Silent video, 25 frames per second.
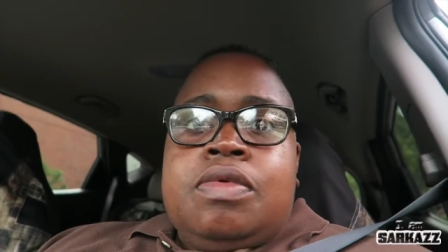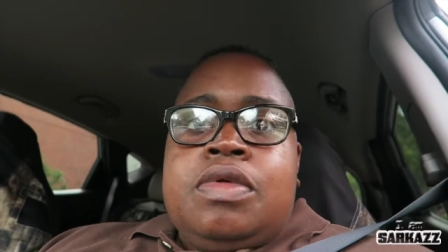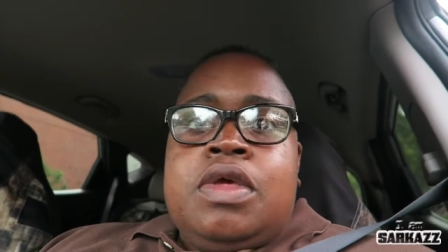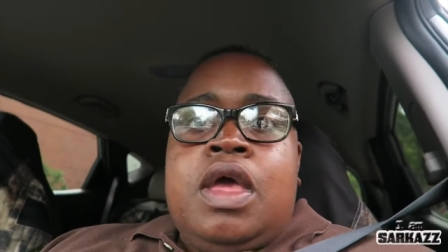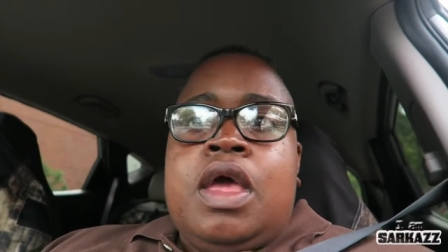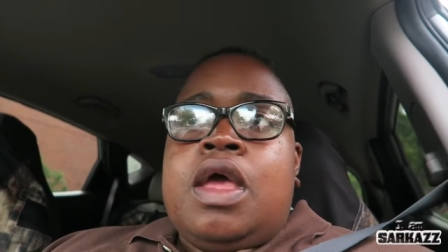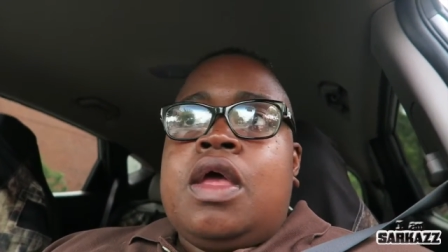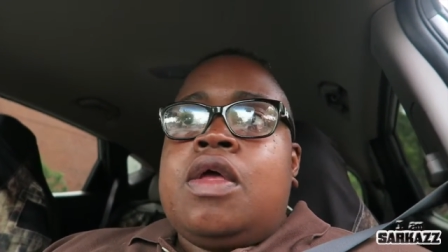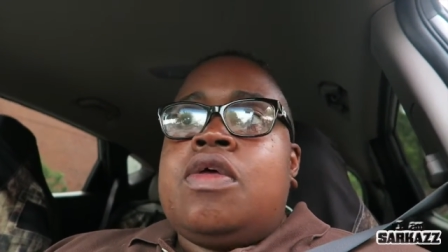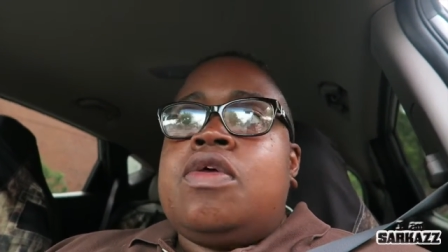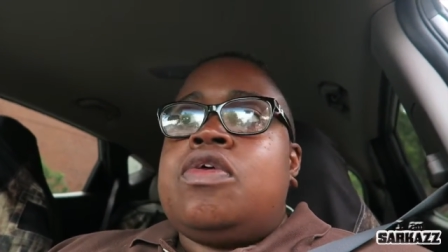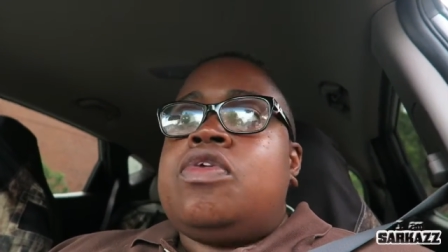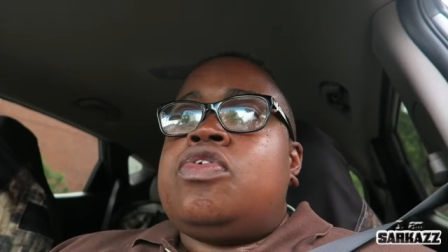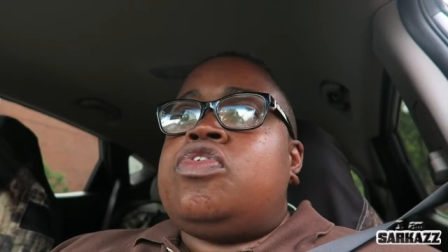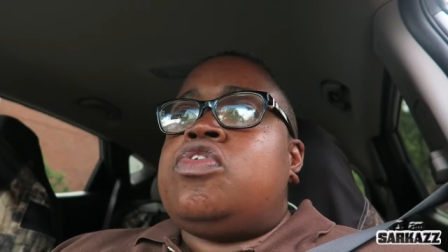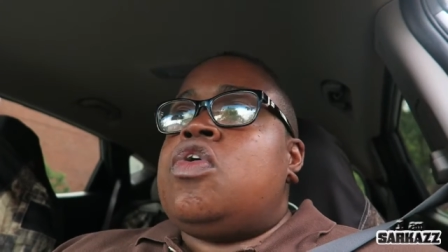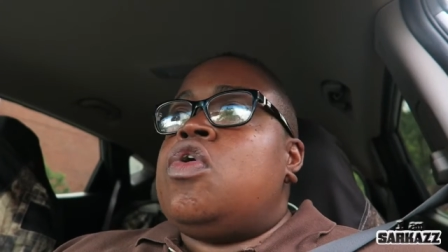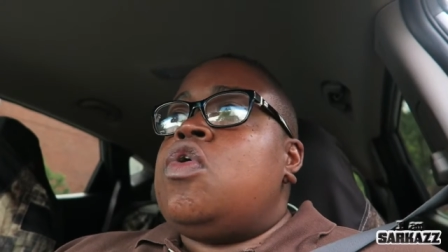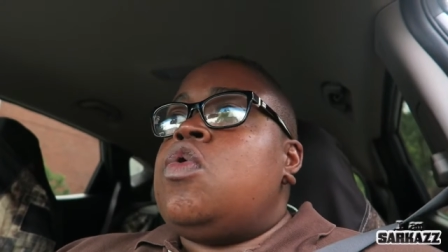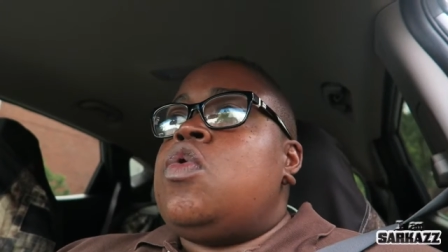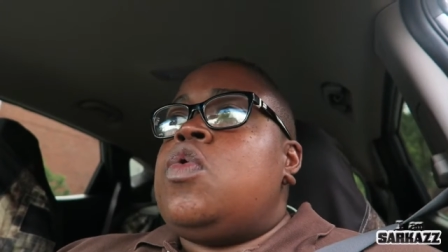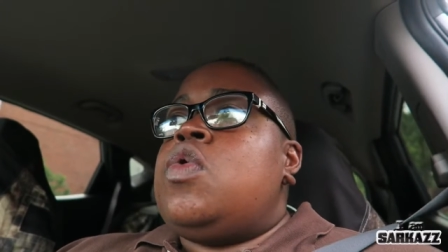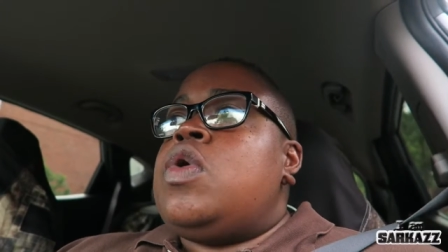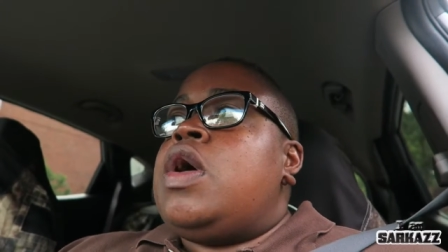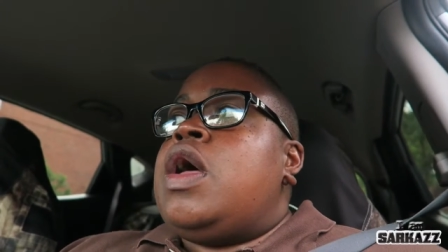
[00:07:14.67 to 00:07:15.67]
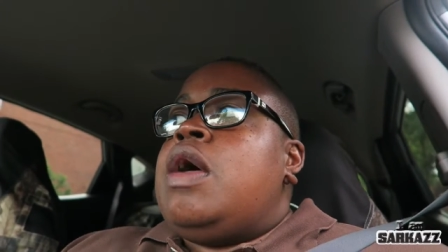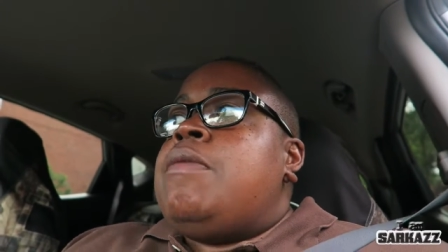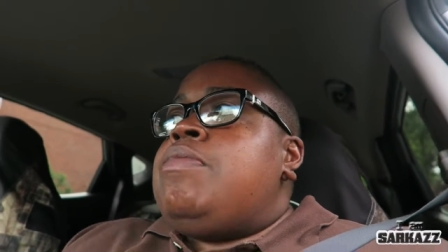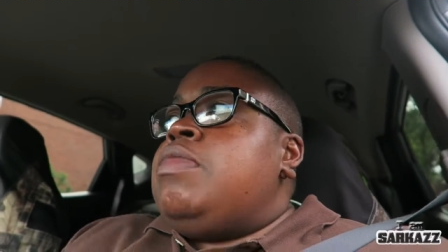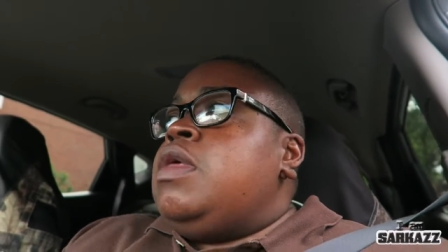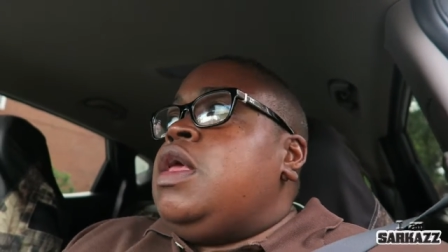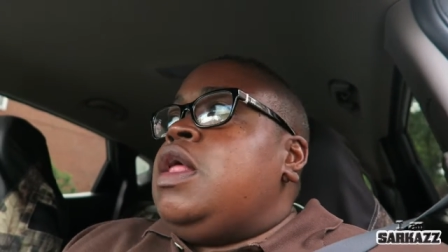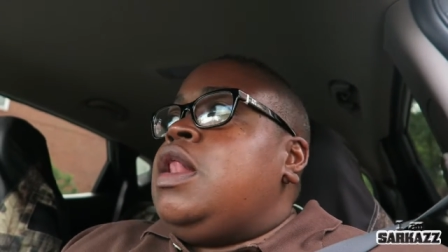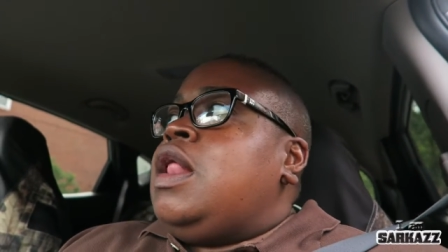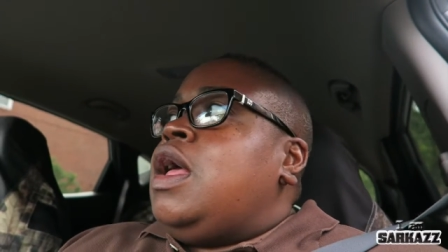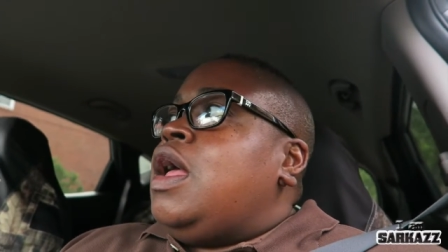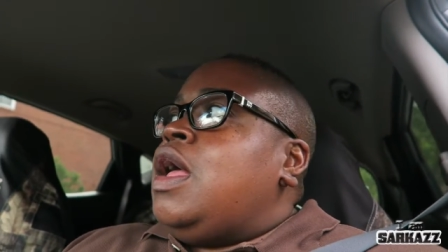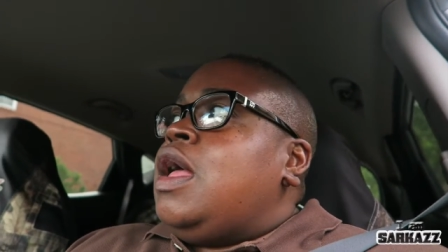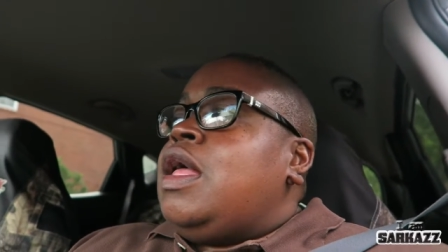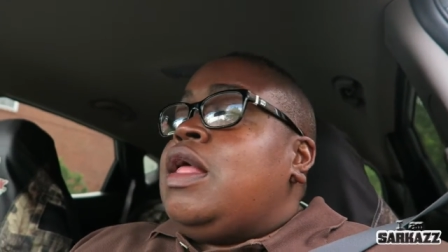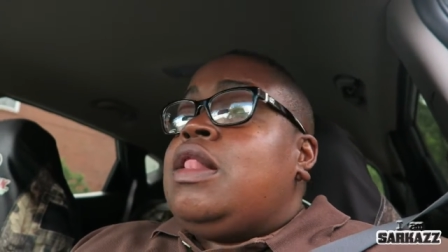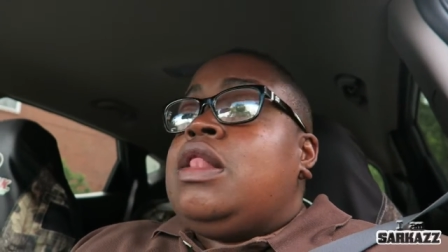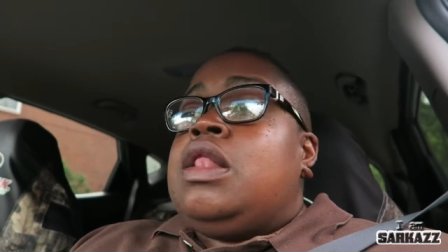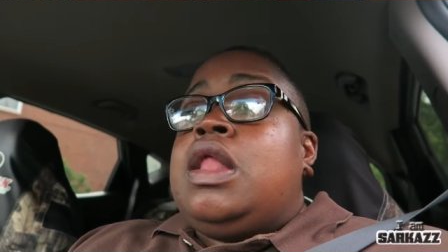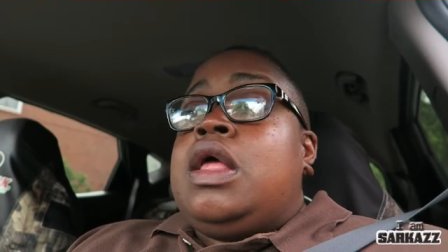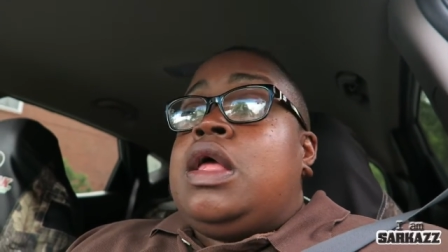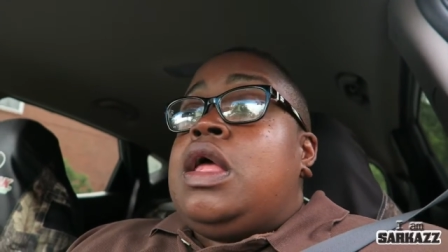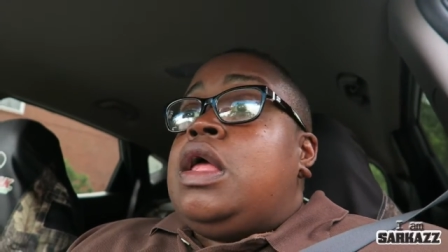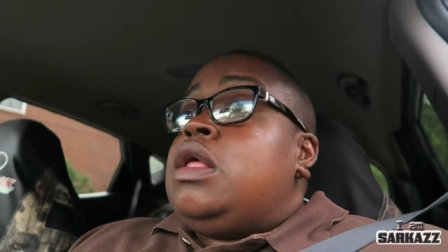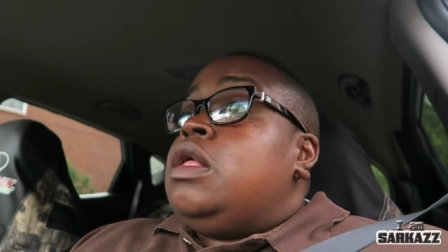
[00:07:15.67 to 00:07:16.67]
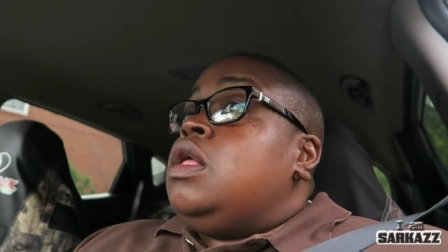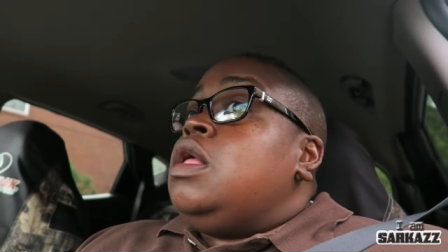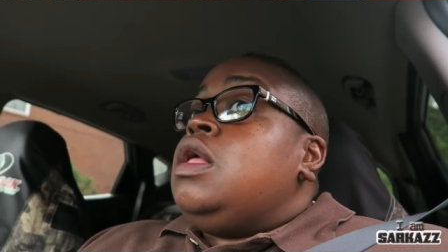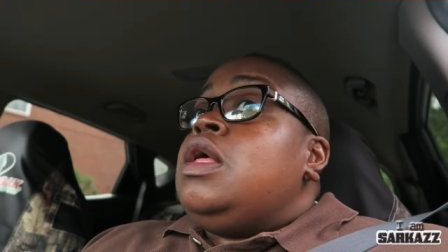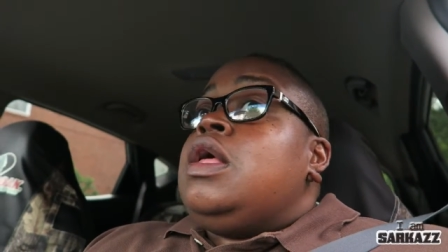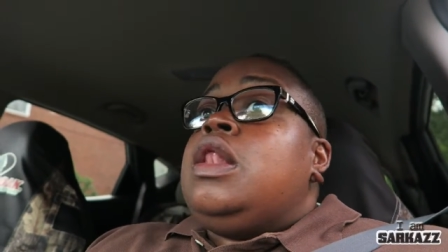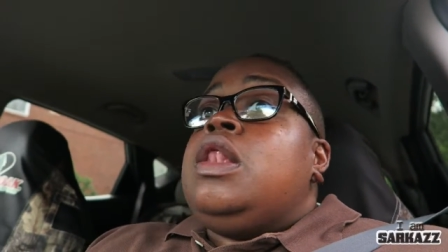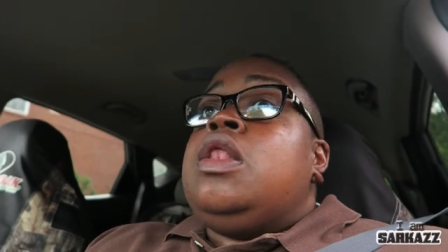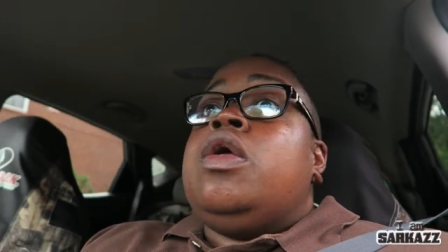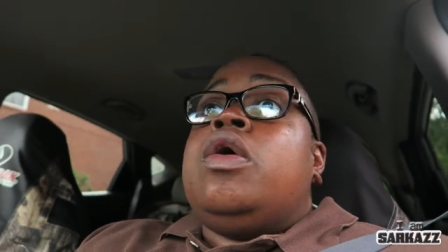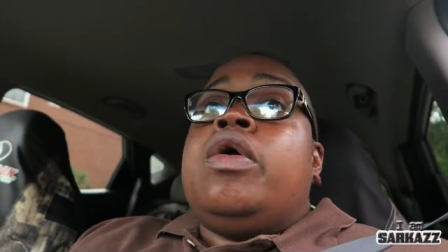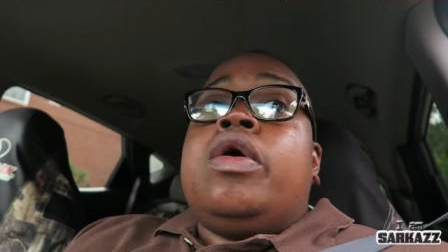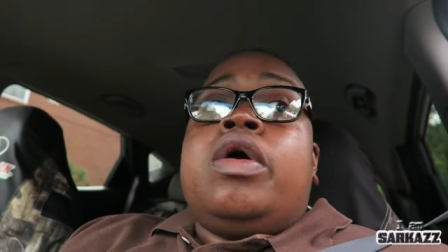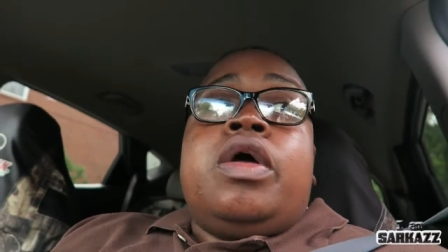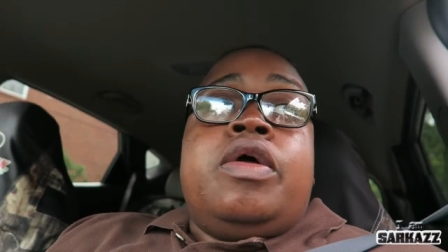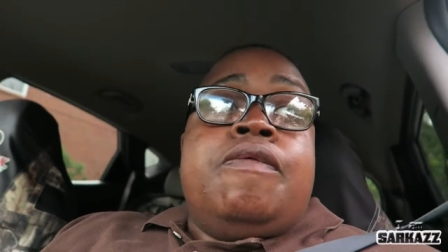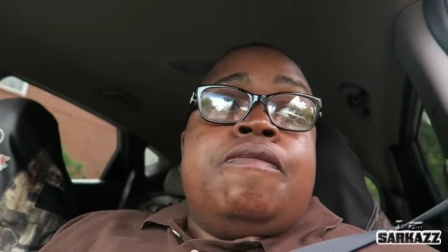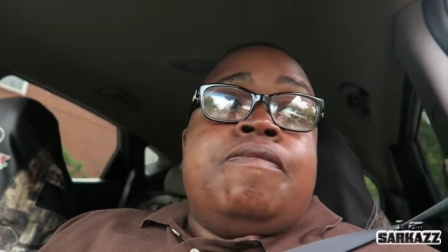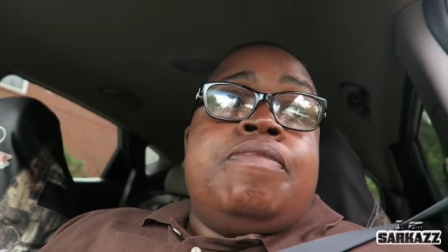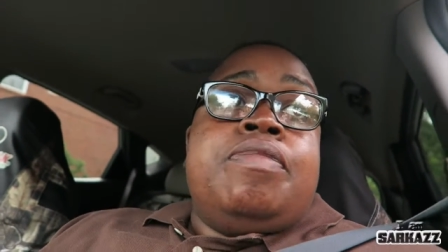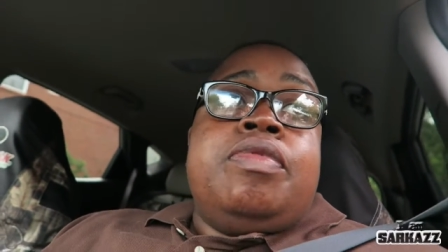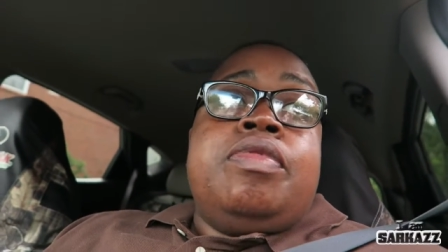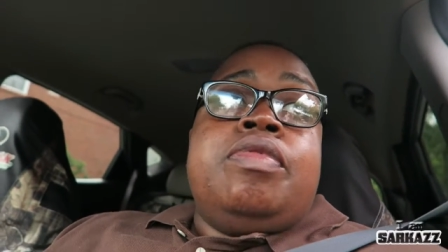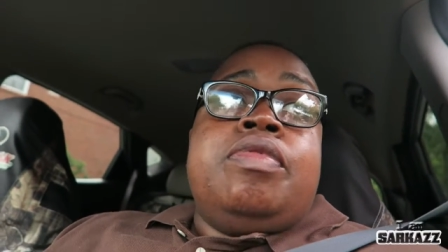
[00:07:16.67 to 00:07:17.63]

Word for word: Yeah, so, I mean, Look,